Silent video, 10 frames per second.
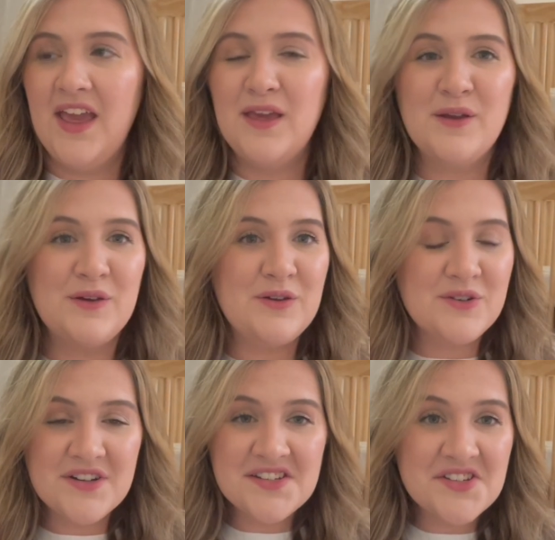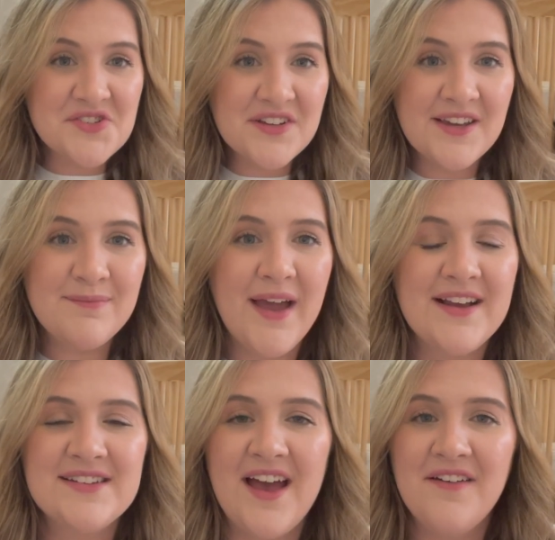Your uterus is shrinking back
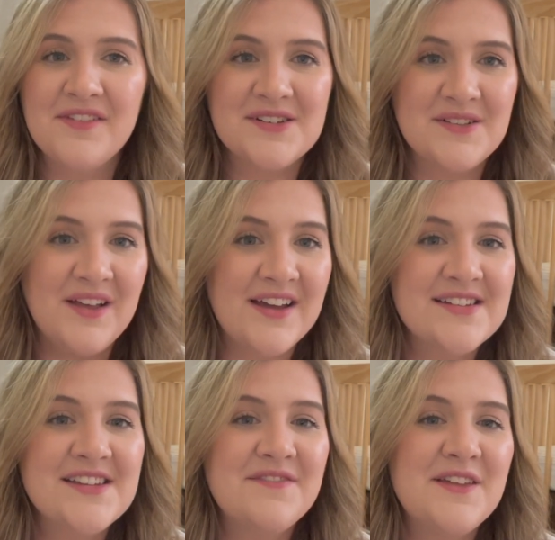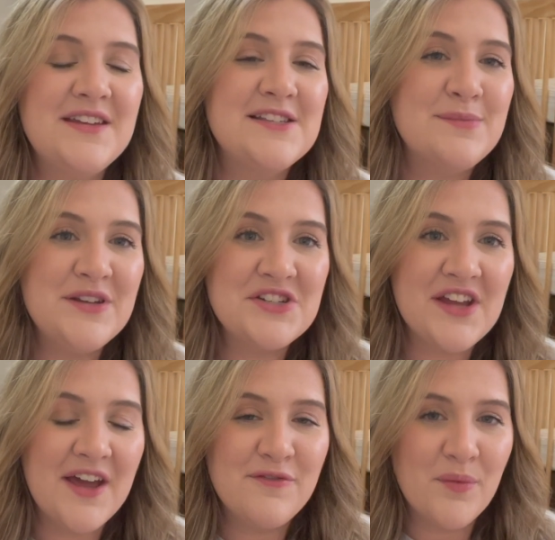down. There's a lot of stuff that needs to be
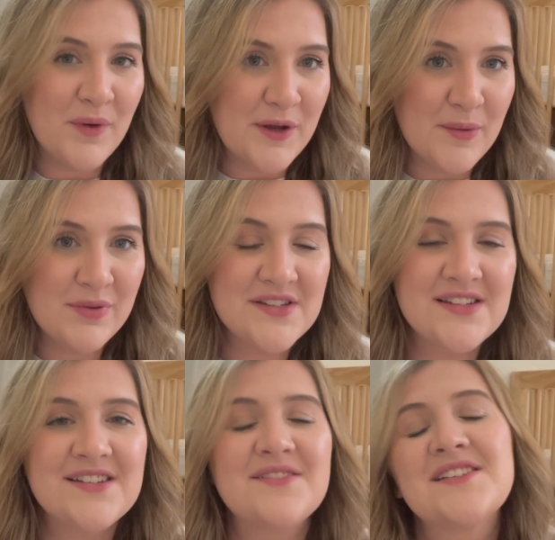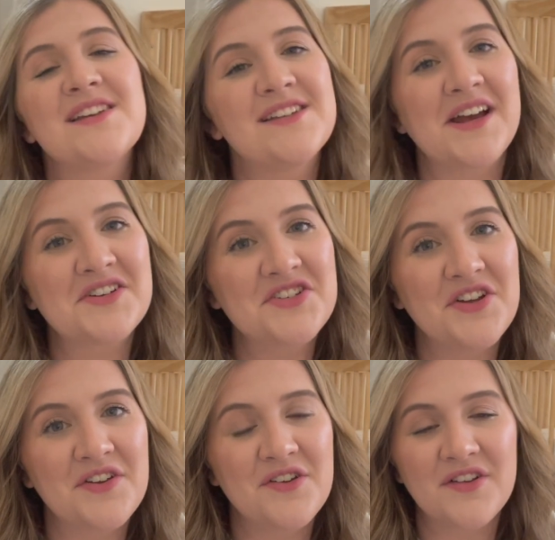shed from where your placenta was attached to
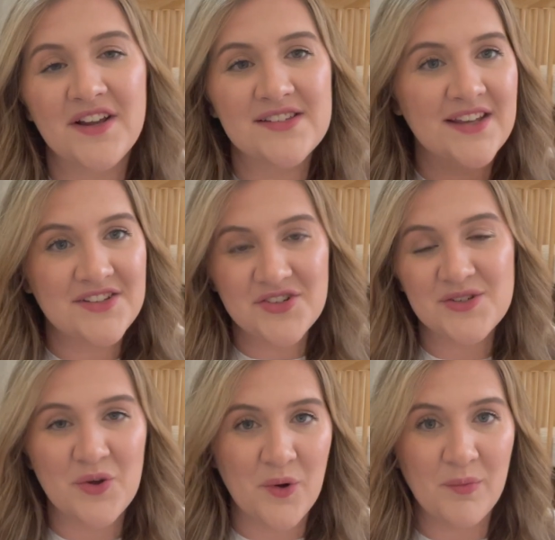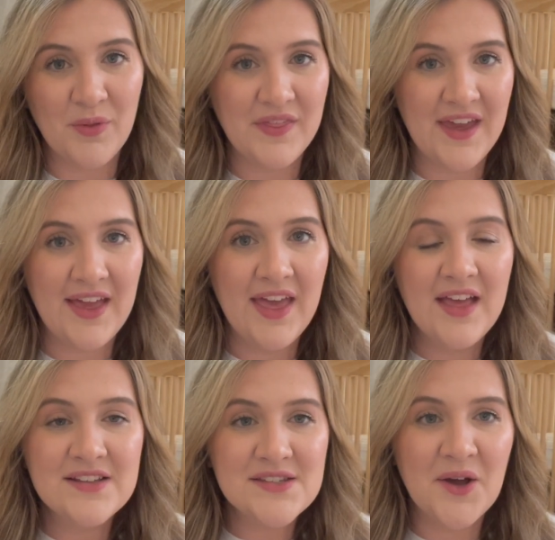your uterus. It's just a normal thing.
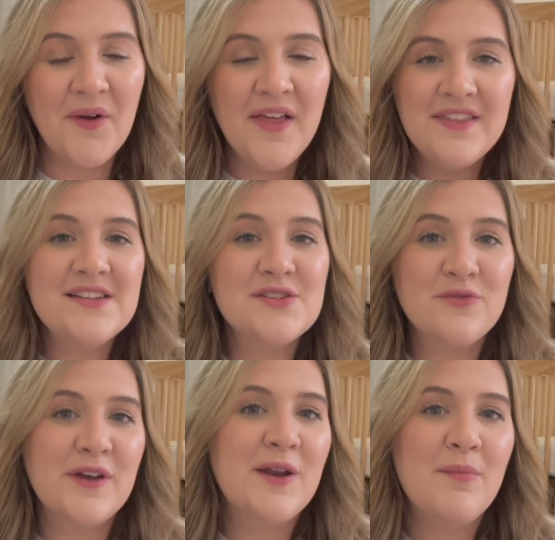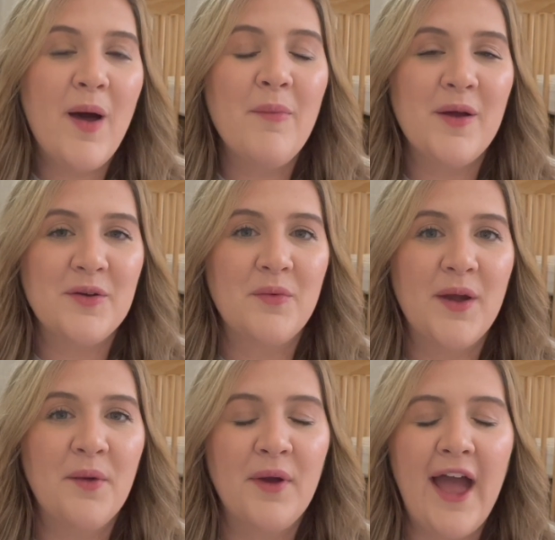So these Freedom Mom
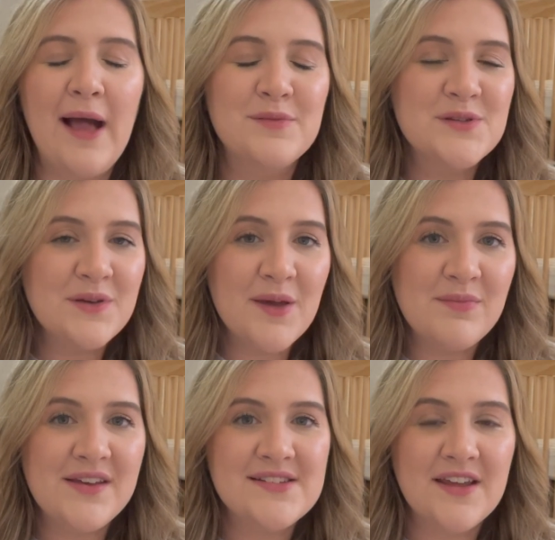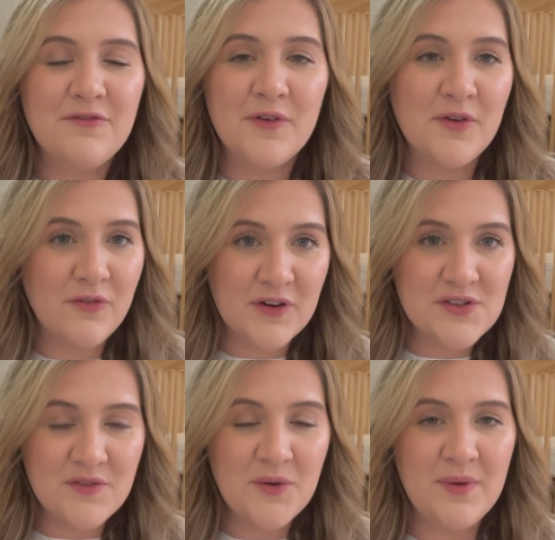underwear were absolutely amazing for the first
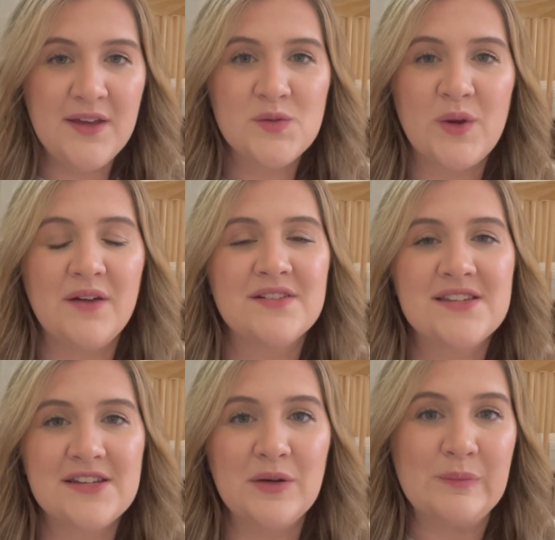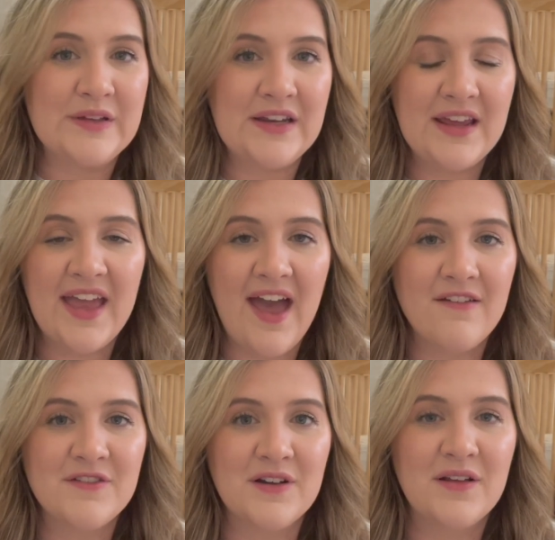few weeks when I was still bleeding
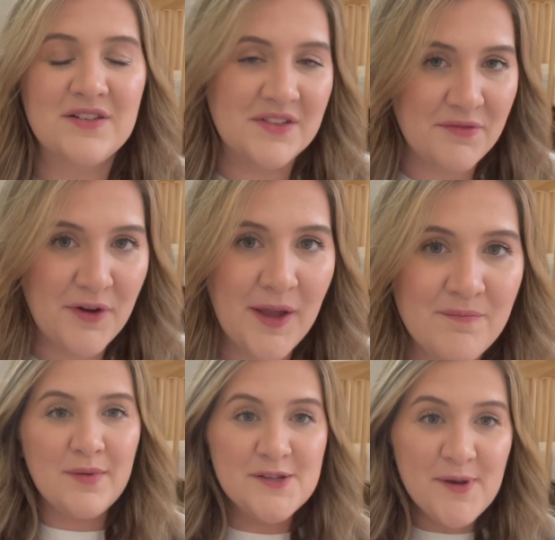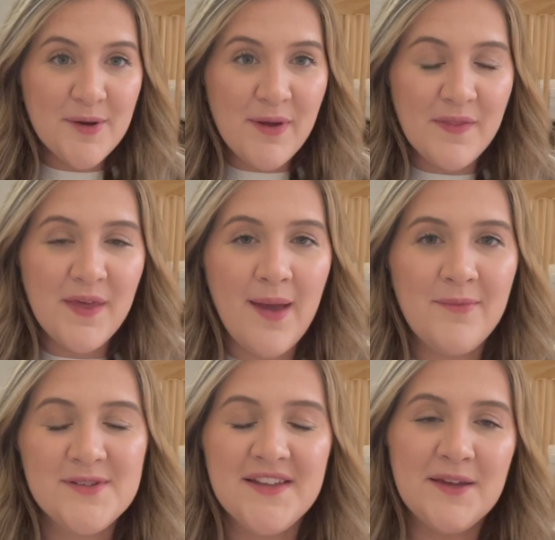after delivery. The best part about them
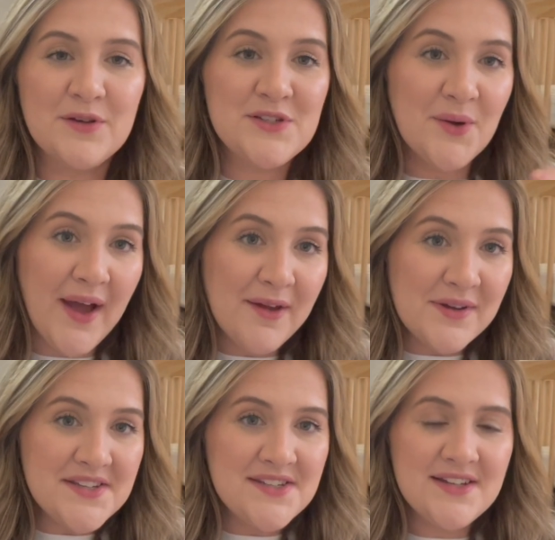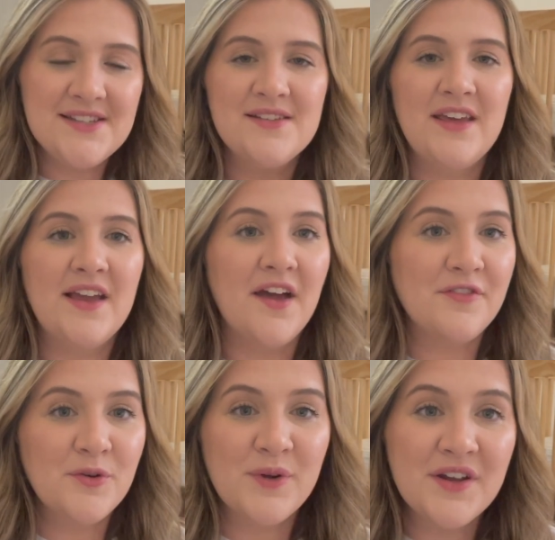was that they were so high-waisted, so they
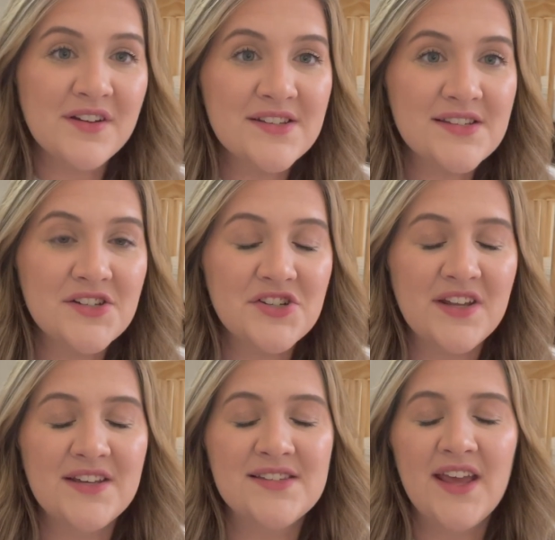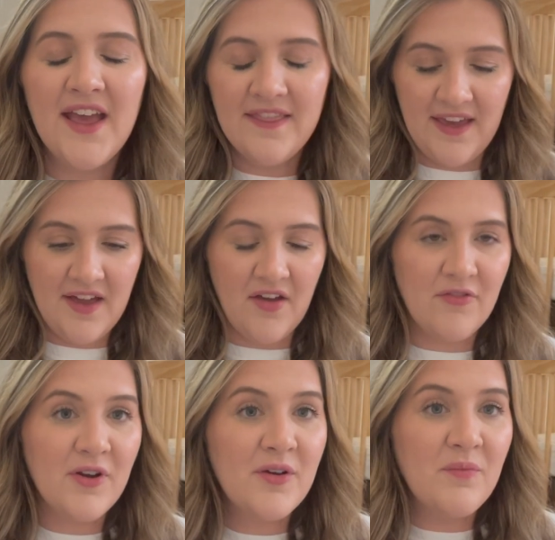covered where your incision is. They
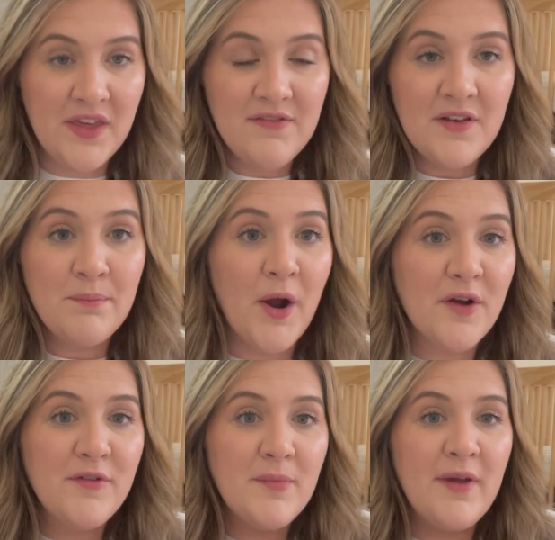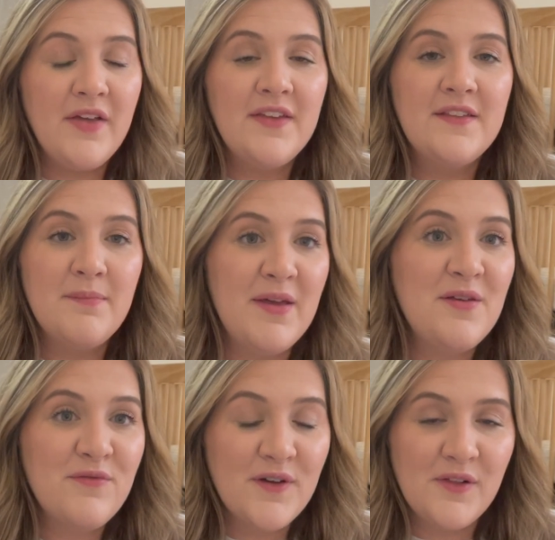covered even part of your belly to make you
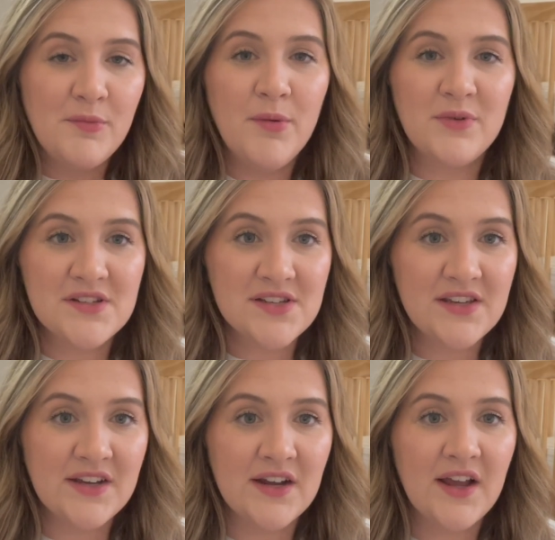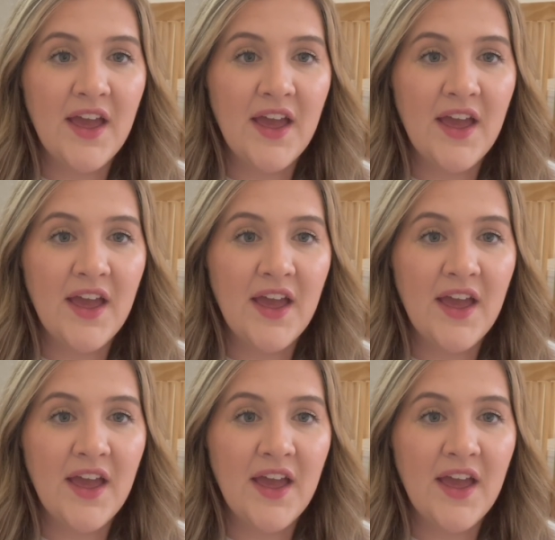feel a little bit more secure.